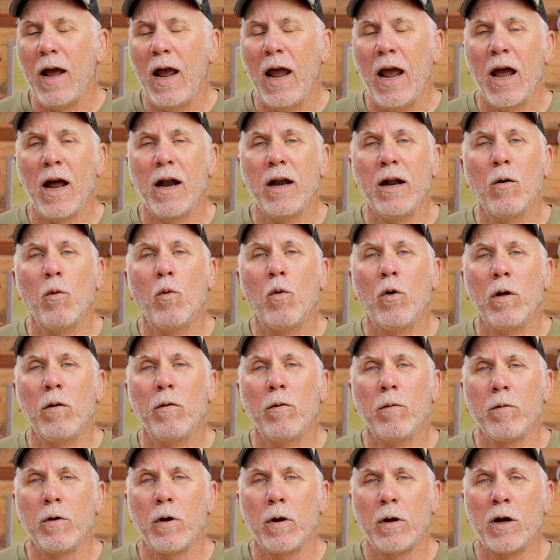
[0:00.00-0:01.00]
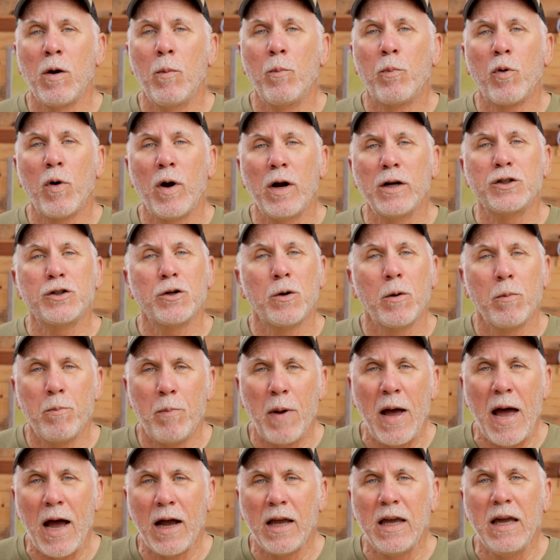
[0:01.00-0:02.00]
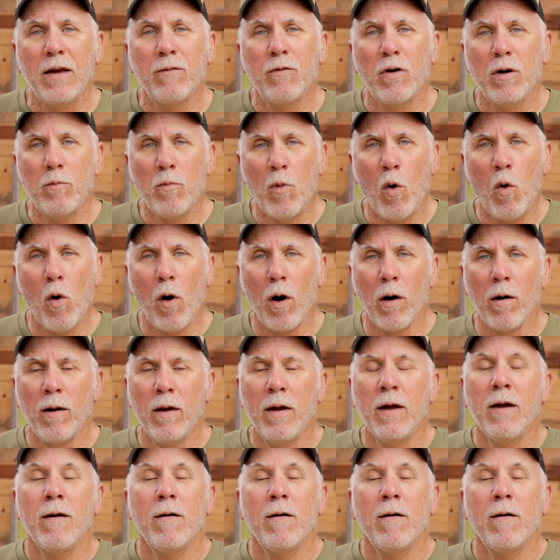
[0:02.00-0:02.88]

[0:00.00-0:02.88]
and it will compress your pack even more.